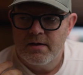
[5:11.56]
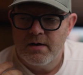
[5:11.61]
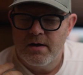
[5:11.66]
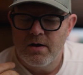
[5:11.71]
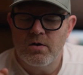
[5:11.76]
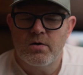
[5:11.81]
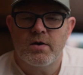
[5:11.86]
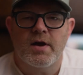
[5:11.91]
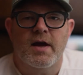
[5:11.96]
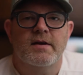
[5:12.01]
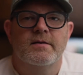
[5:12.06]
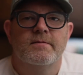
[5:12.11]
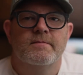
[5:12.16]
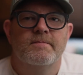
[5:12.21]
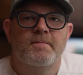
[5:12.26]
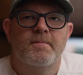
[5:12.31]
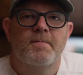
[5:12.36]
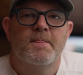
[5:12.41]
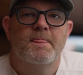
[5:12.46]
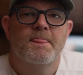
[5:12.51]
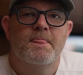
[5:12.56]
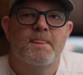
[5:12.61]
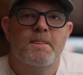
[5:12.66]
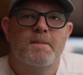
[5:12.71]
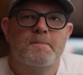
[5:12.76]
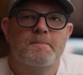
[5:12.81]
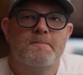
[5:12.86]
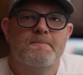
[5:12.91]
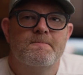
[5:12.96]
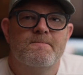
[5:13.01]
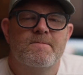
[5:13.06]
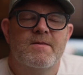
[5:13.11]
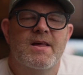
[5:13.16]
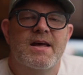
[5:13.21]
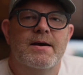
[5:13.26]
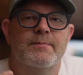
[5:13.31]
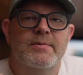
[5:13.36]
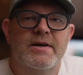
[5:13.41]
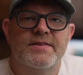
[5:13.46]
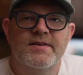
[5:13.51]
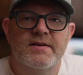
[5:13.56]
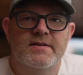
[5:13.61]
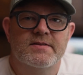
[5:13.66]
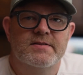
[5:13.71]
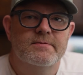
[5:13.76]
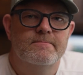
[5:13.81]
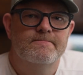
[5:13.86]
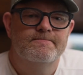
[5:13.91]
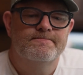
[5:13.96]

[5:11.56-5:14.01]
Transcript: Okay. How about this?